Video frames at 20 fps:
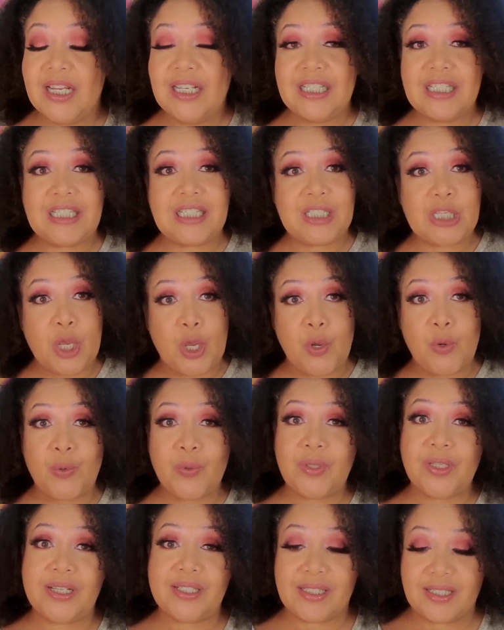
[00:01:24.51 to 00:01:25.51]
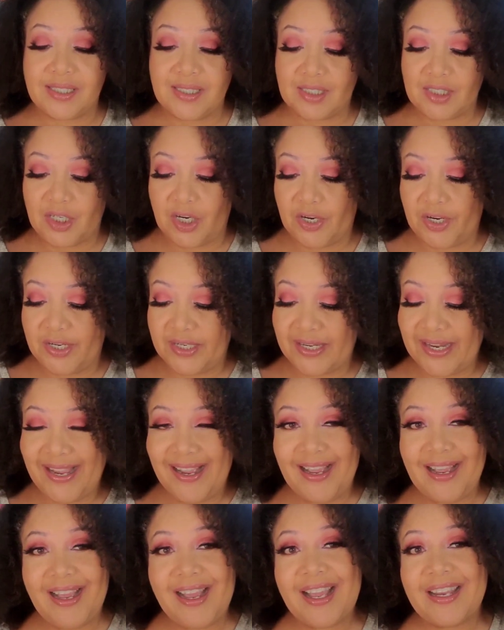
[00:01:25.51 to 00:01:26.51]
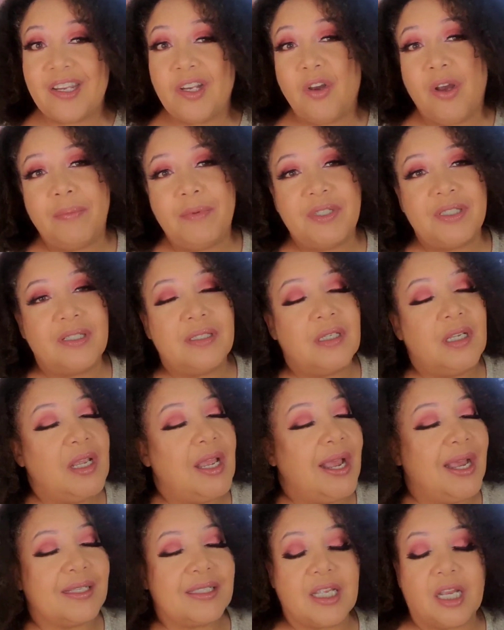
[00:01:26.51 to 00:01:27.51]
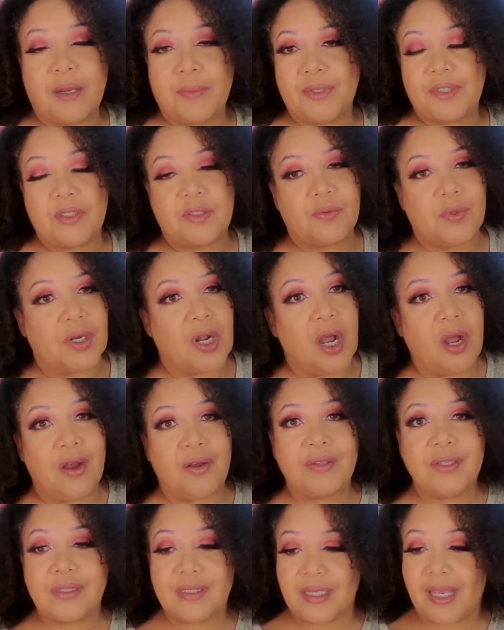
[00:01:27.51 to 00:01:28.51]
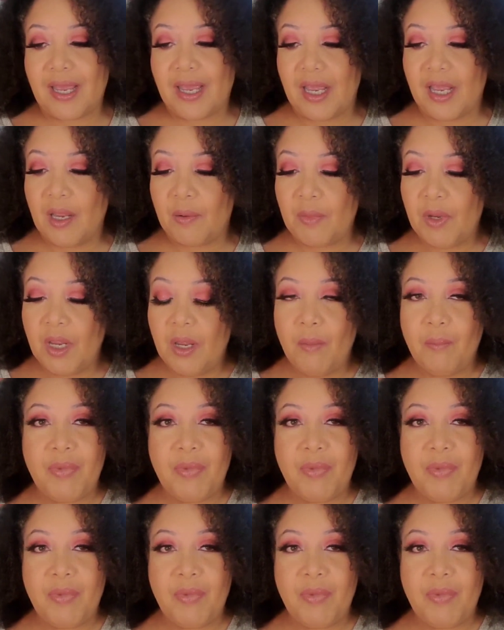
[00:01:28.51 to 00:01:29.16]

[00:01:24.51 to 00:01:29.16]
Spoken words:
So let's get started. Now, I know I talk about this one all the time,